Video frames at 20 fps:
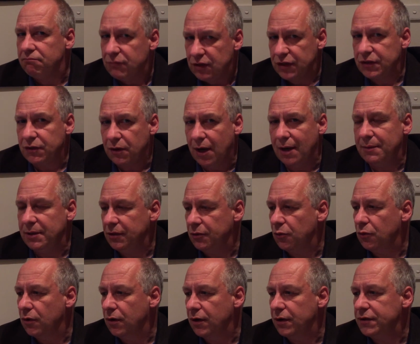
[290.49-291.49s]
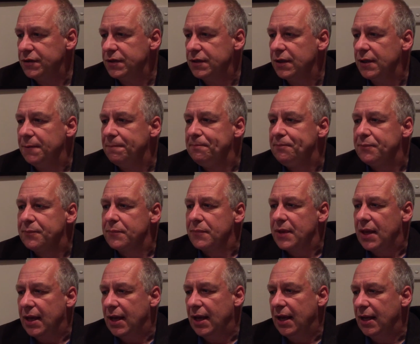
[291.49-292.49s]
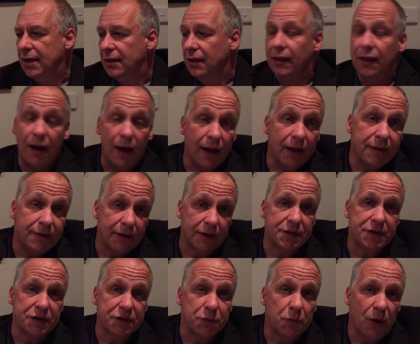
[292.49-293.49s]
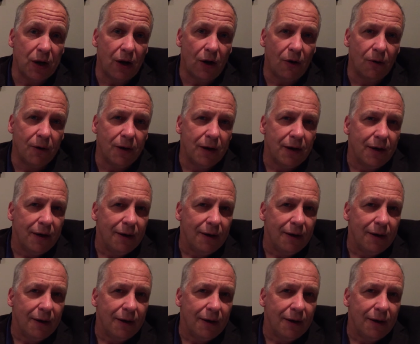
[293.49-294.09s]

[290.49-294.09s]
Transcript: describing the words, and Leith does as well.